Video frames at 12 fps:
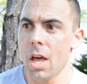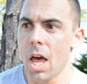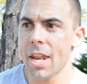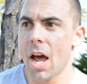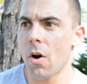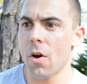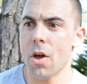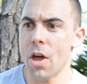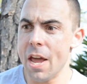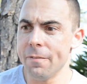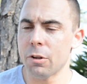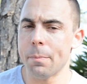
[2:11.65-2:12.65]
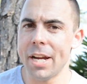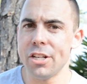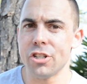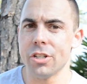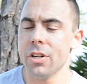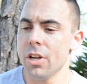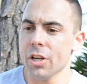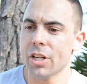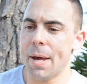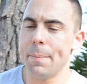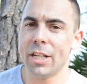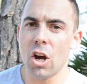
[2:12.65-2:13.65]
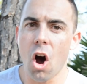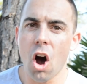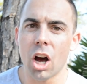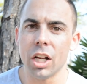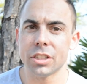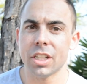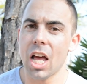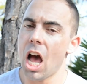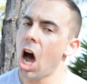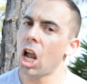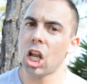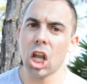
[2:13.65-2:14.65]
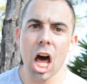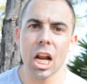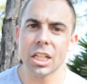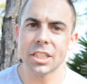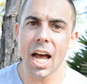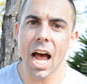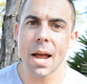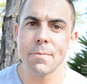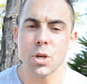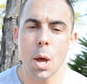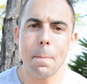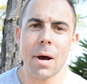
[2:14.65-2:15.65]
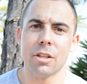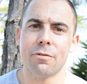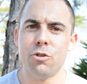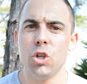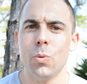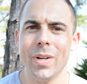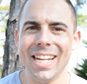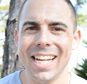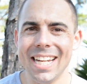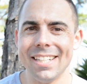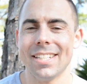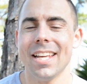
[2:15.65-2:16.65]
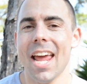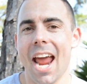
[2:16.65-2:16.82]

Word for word: Now, inflammation can be caused a lot of times by the food we eat,